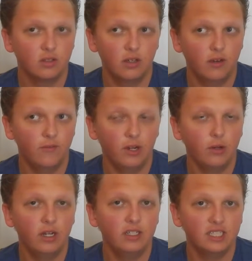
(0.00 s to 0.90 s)
uh,
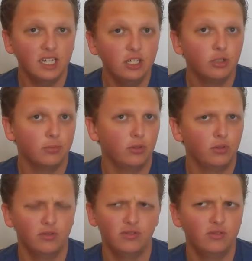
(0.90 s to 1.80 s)
very
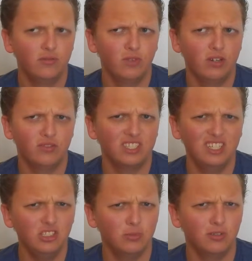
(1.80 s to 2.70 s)
teachable, not
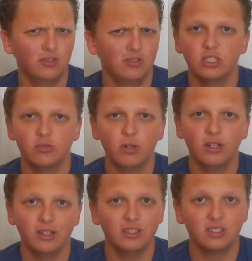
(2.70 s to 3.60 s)
teachable, just
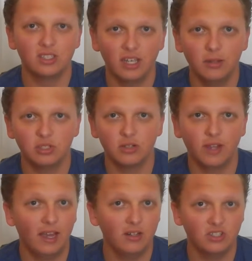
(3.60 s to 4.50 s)
really good tips of
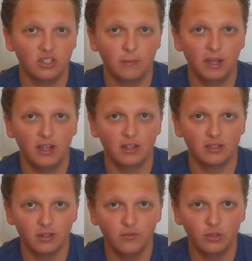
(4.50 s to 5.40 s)
how to step out of
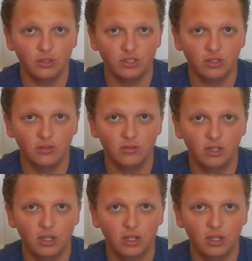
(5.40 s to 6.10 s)
the comfort zone,